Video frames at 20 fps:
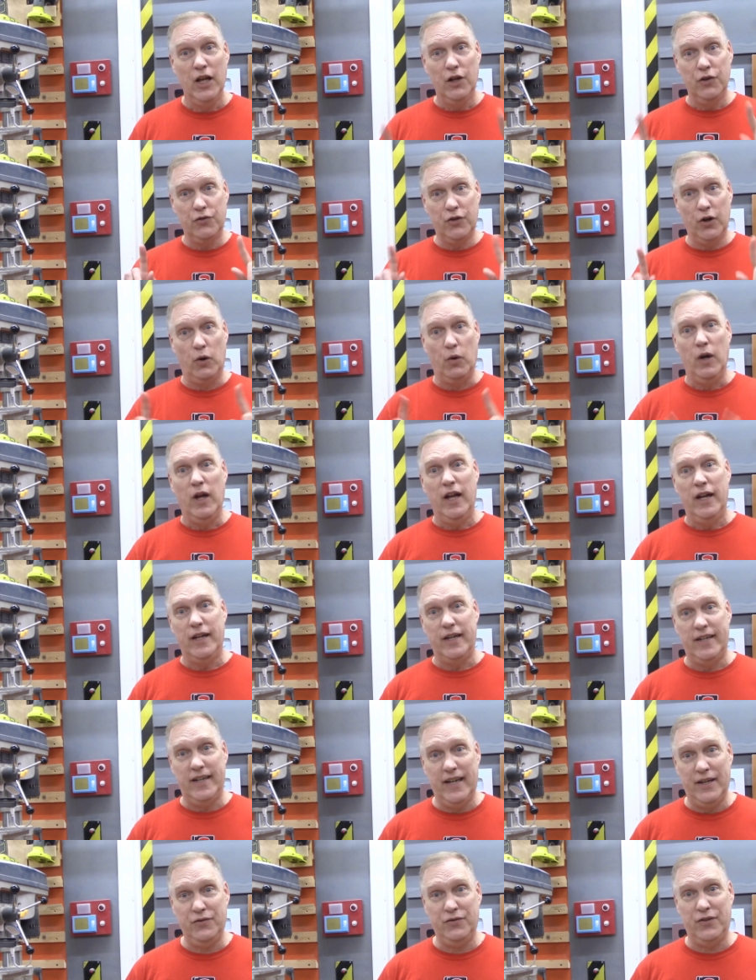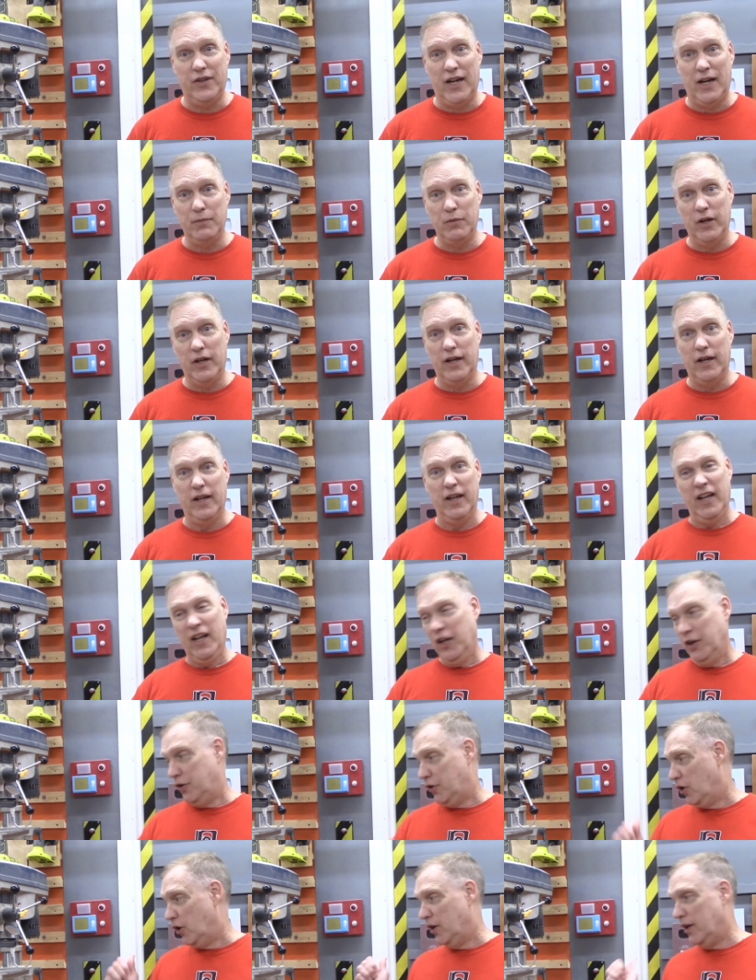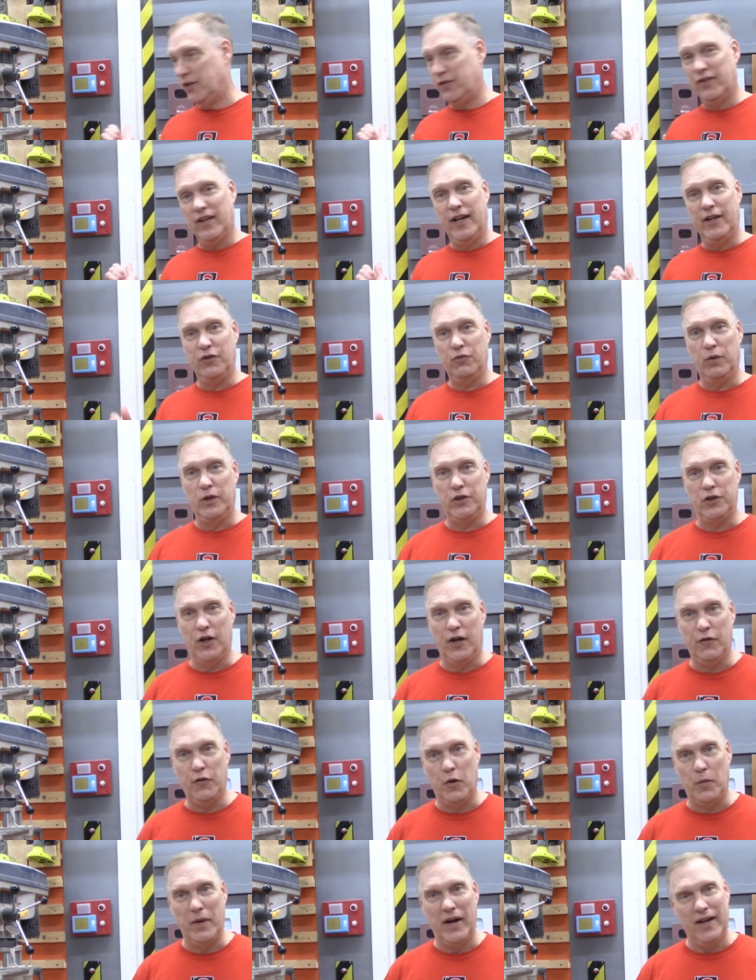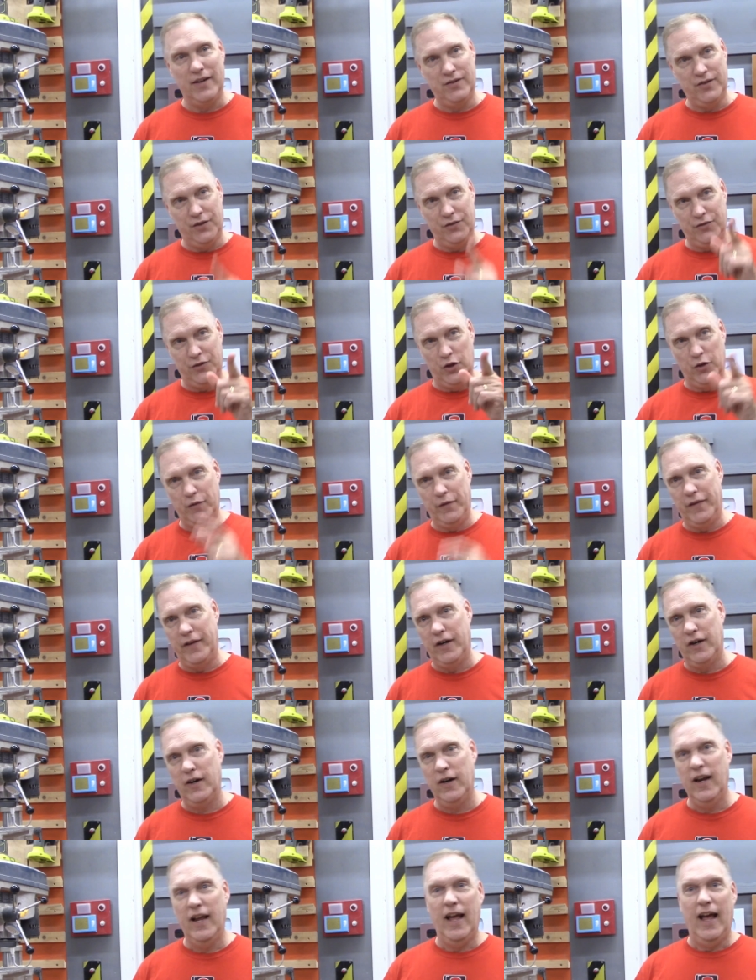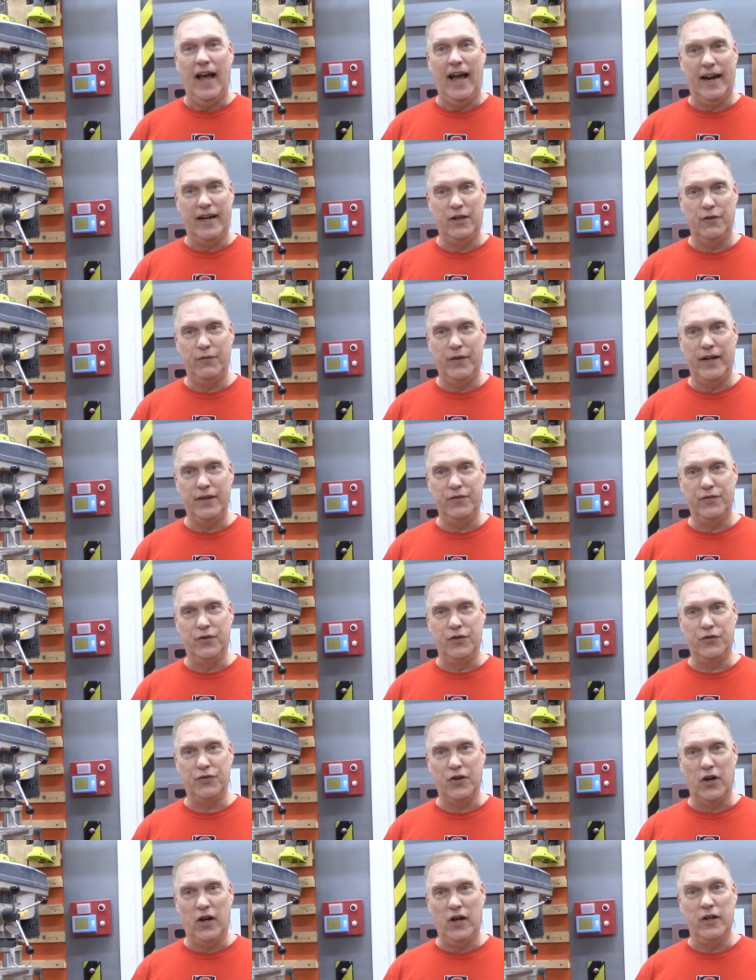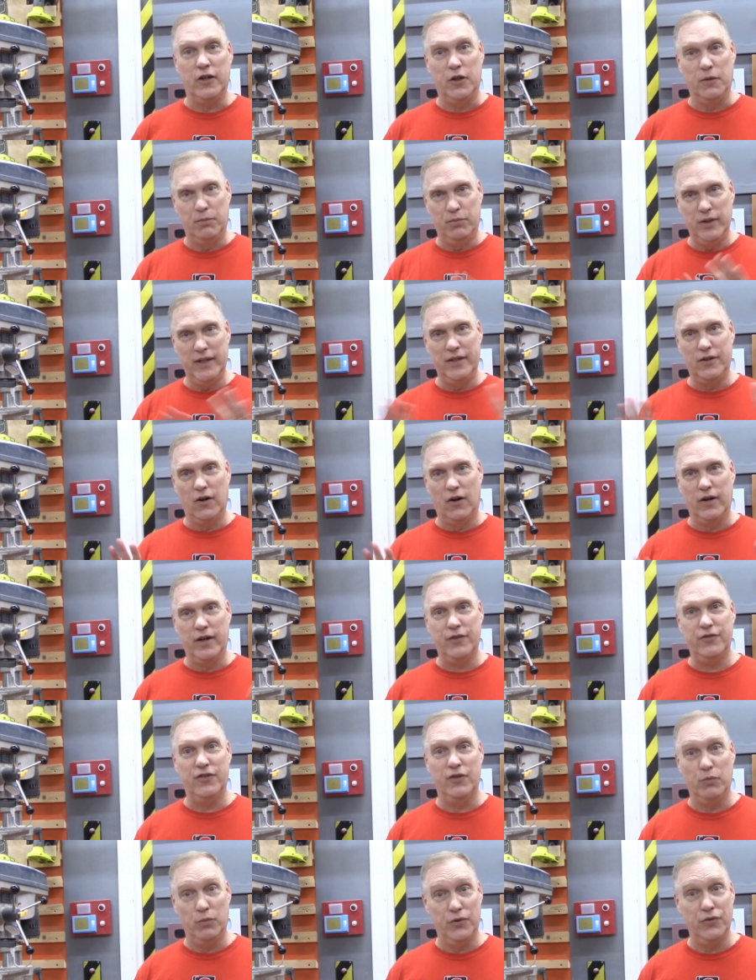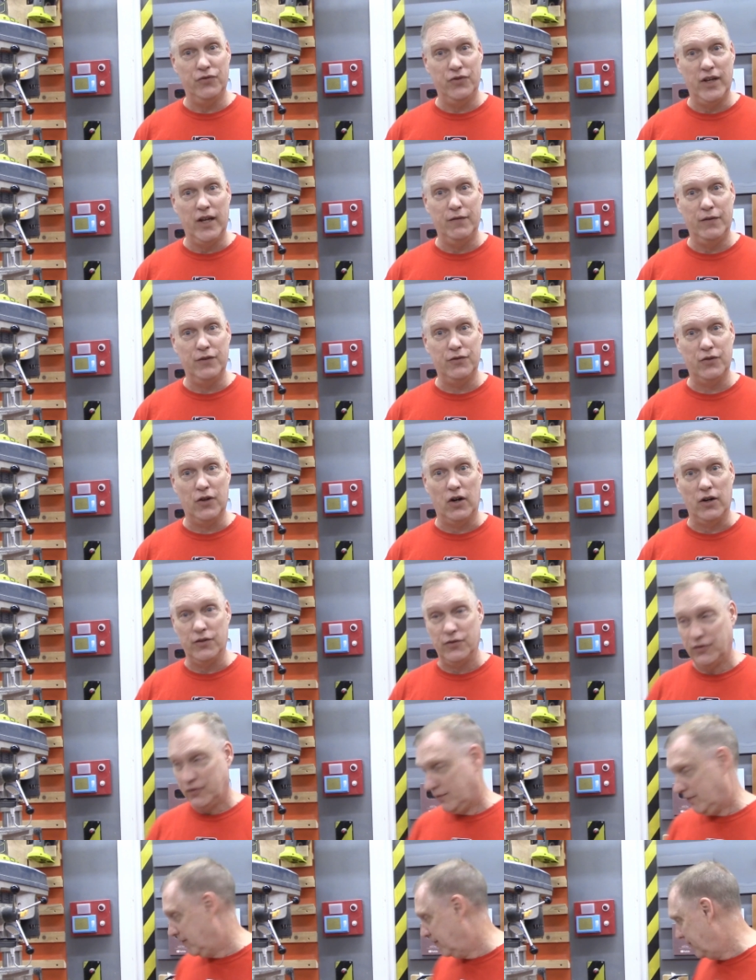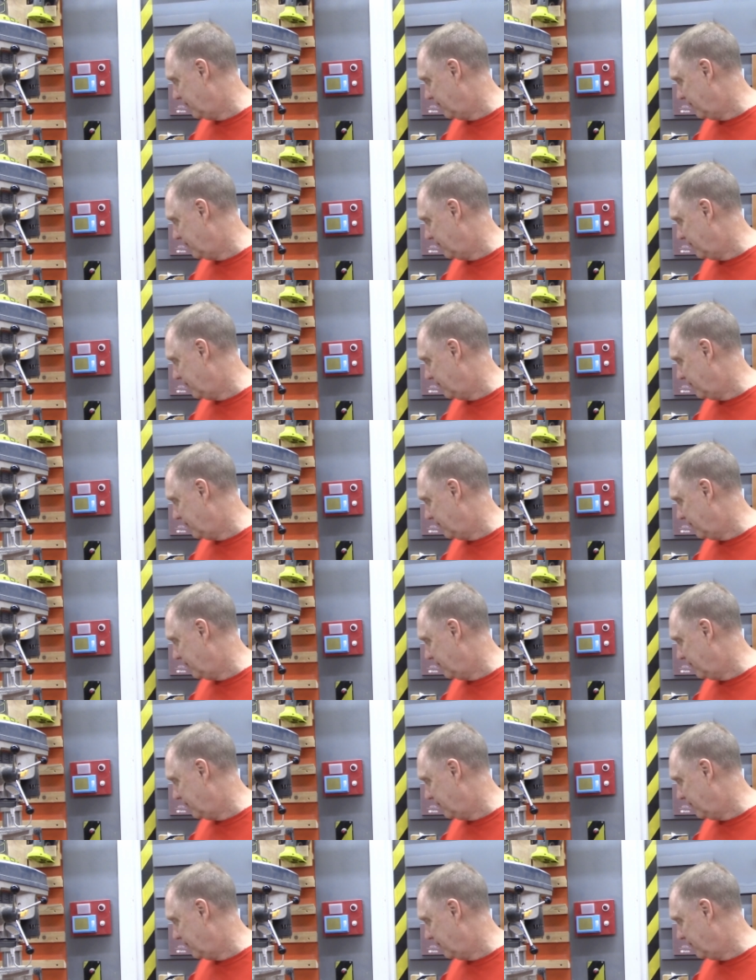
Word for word: So, to test it, I'm going to turn this light switch off while my assistant over there activates the saw in complete darkness, and we'll see if it starts.